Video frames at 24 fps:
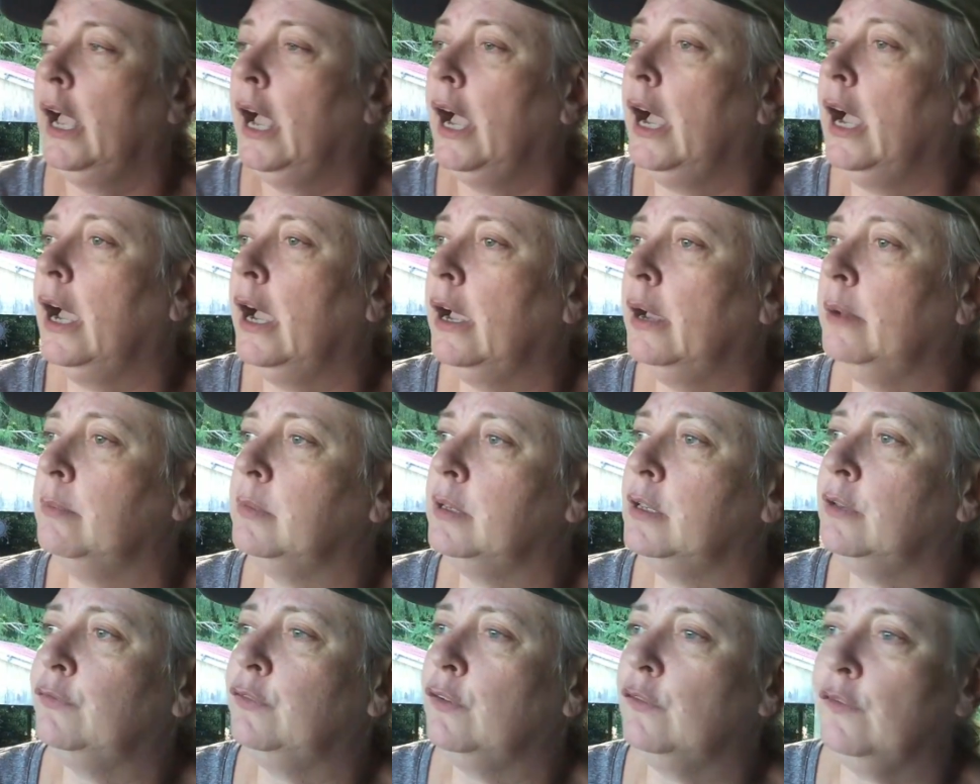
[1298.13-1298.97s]

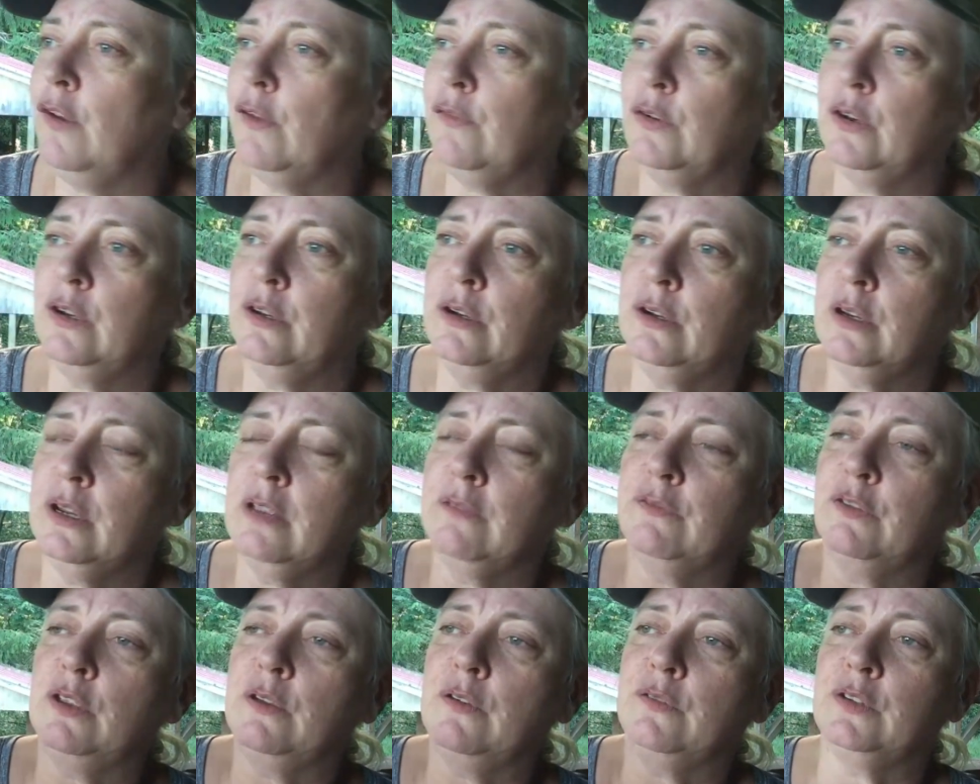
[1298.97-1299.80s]
If
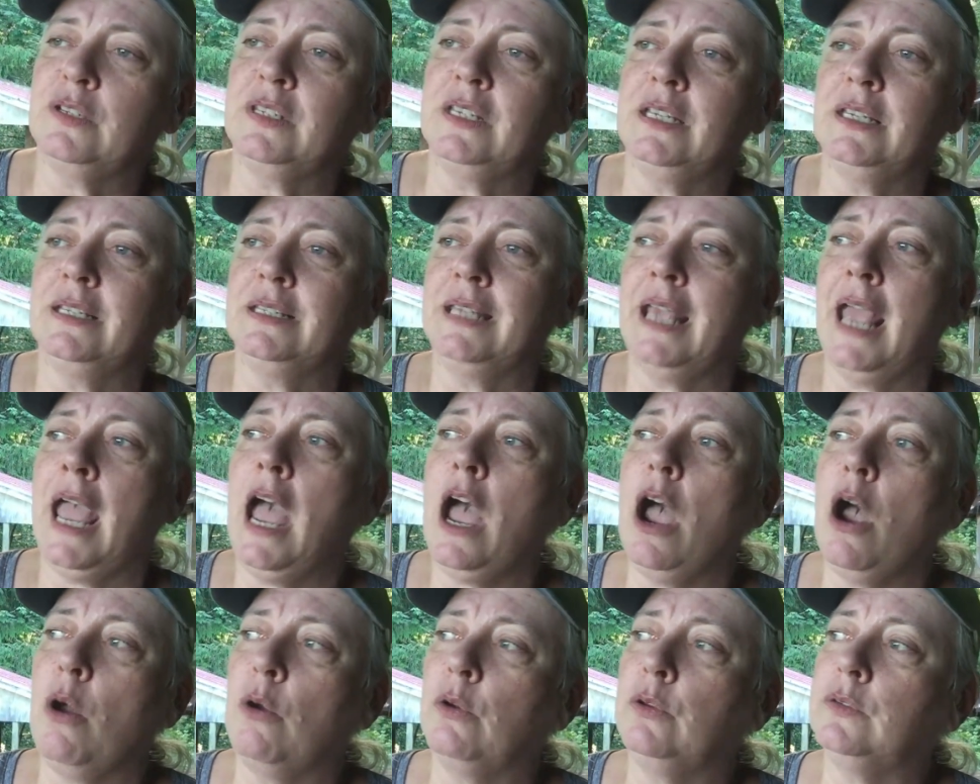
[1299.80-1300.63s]
you ever see his
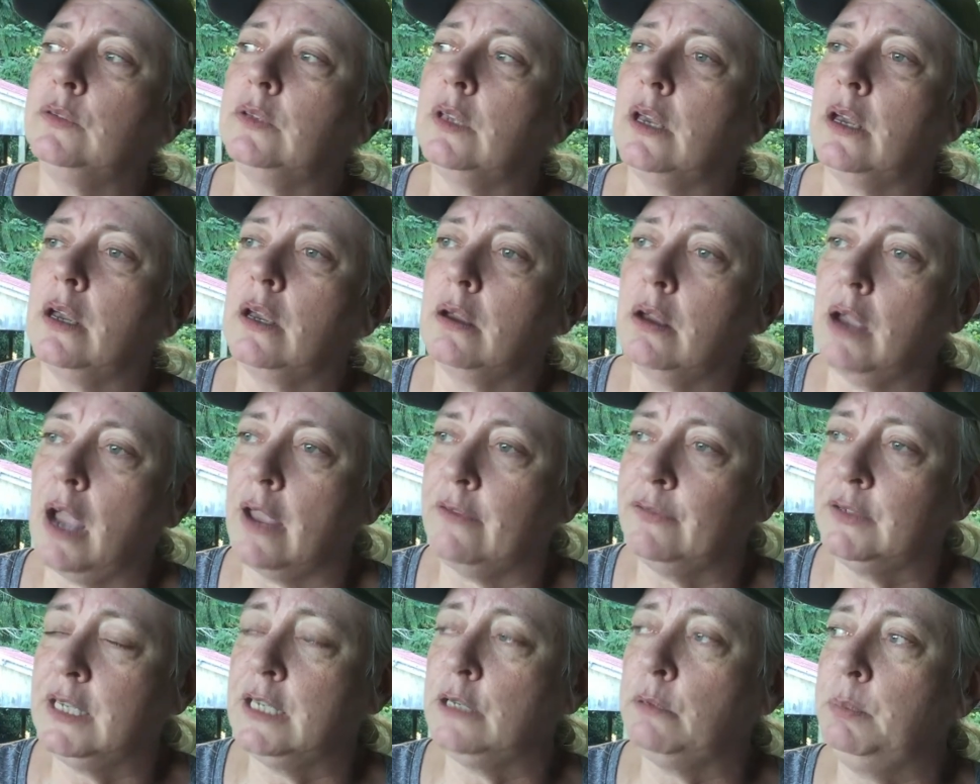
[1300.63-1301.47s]
house,
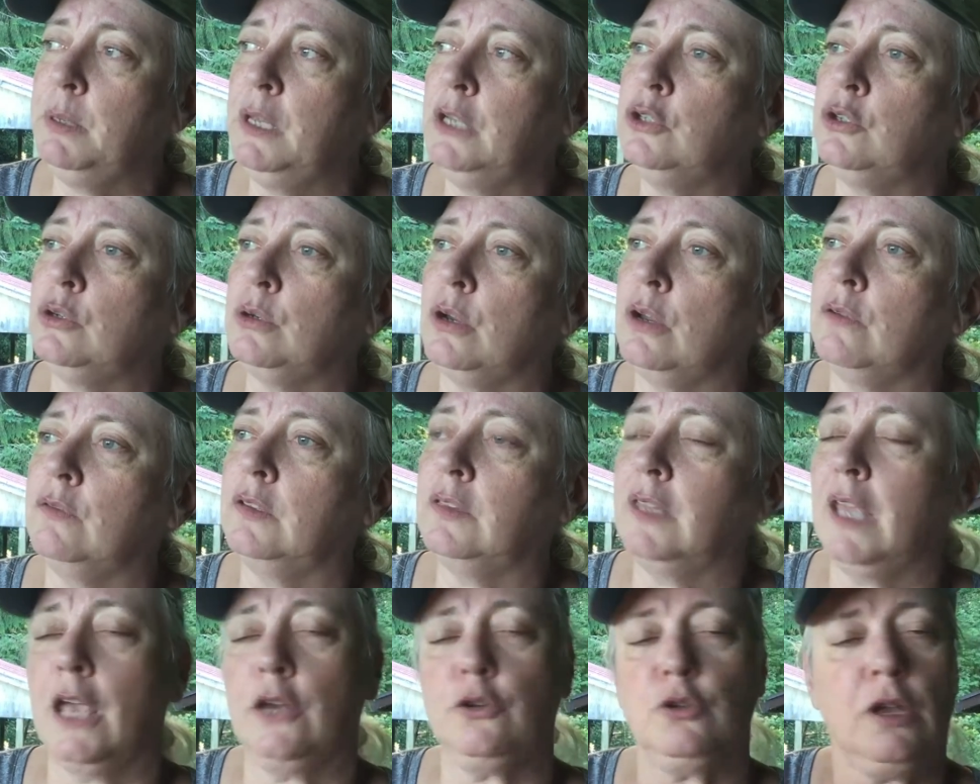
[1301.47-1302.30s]
I've seen a picture of
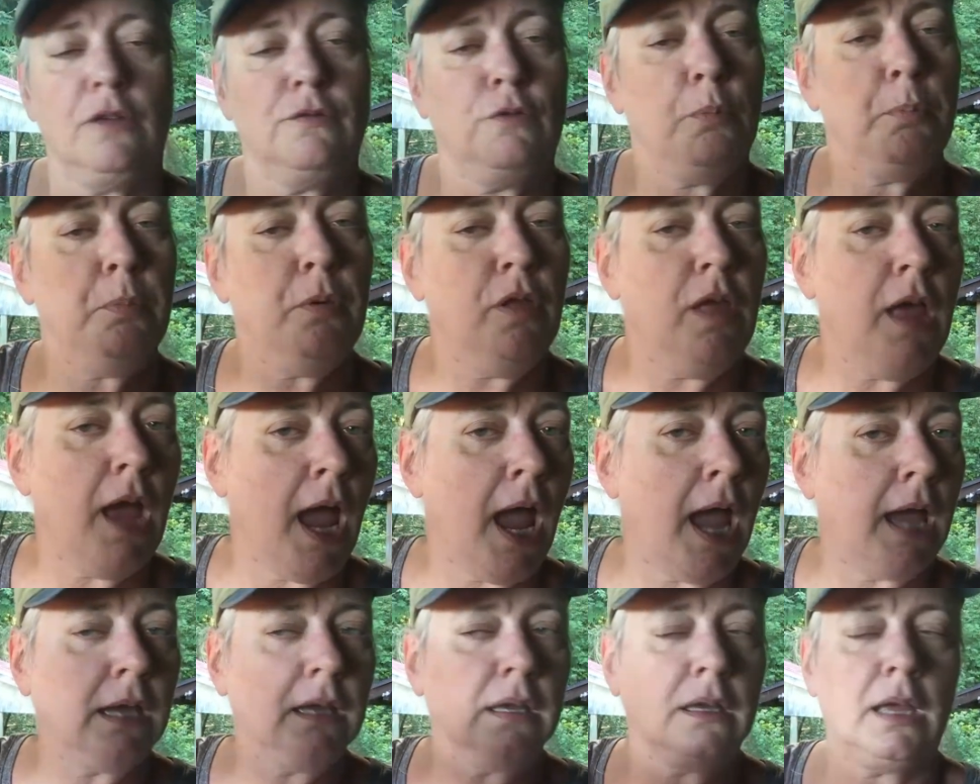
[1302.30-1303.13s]
it. They actually have a
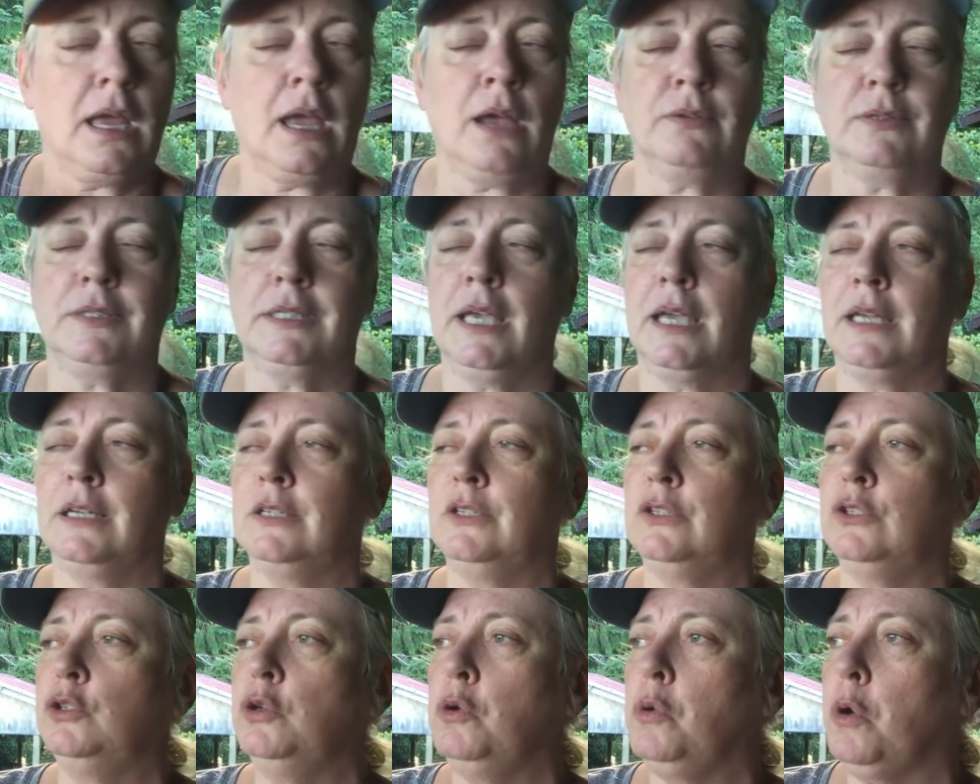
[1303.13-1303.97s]
plaque outside
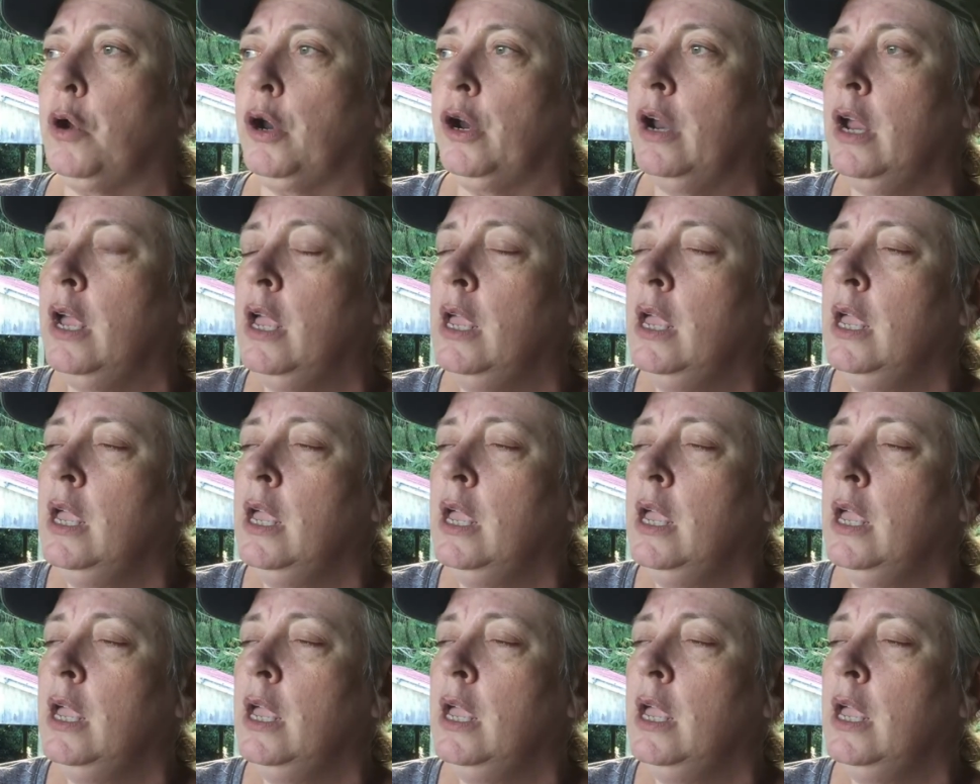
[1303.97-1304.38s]
his door.